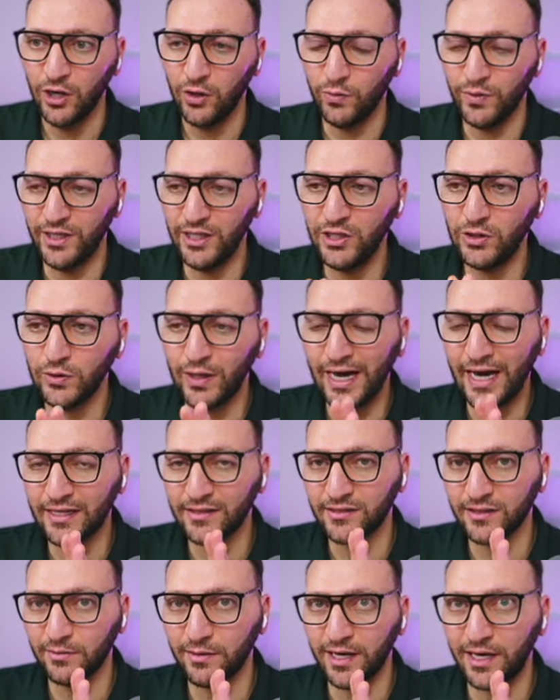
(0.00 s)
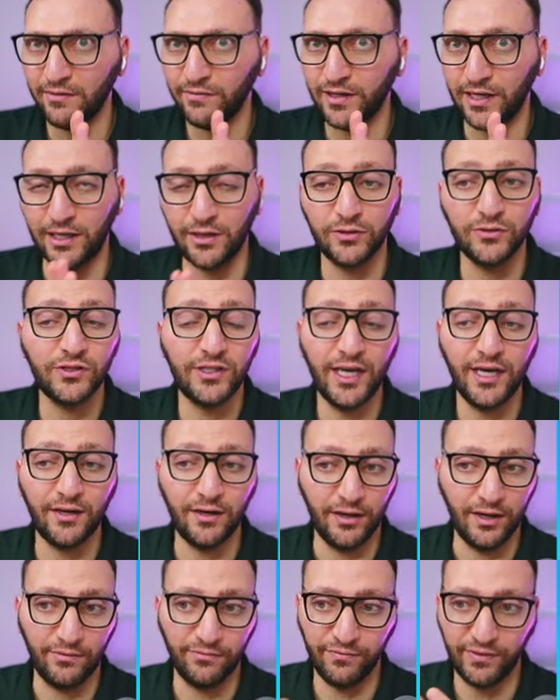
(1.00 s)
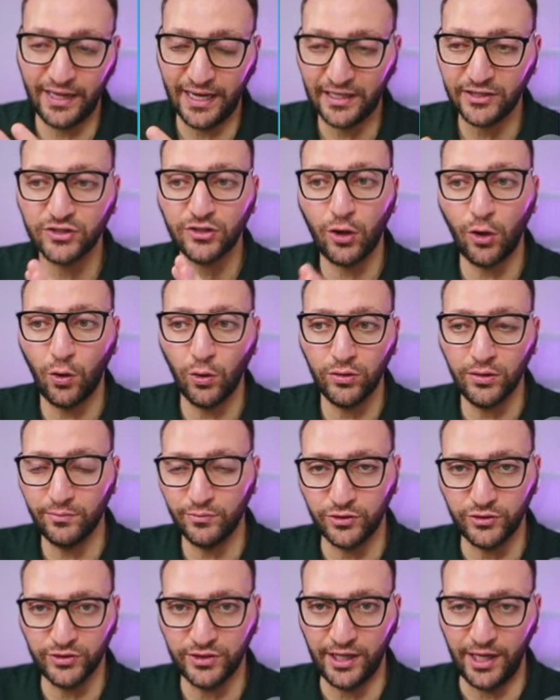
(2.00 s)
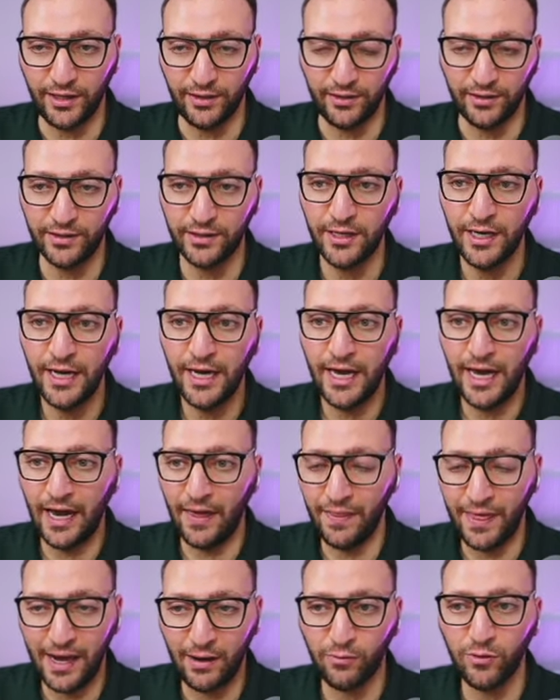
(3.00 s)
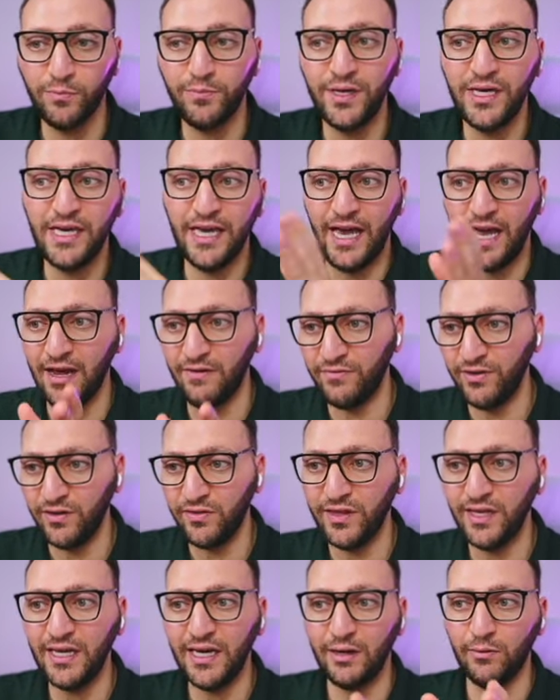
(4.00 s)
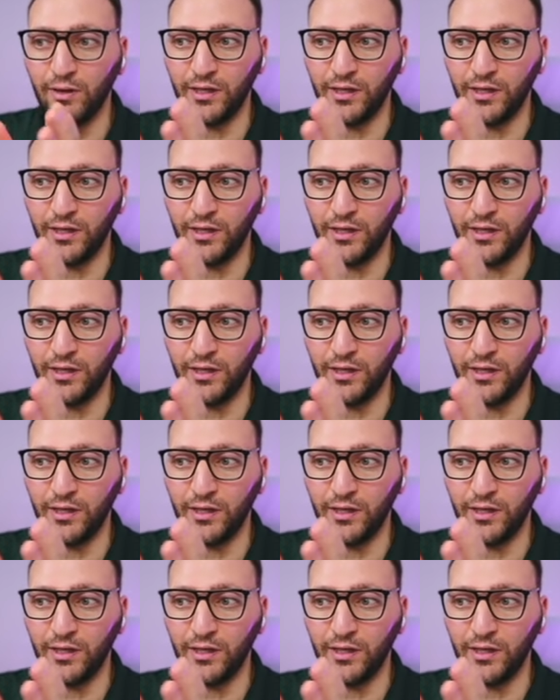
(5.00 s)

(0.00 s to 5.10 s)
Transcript: we need to add some kind of like container, a flex column container, and that will be everything and will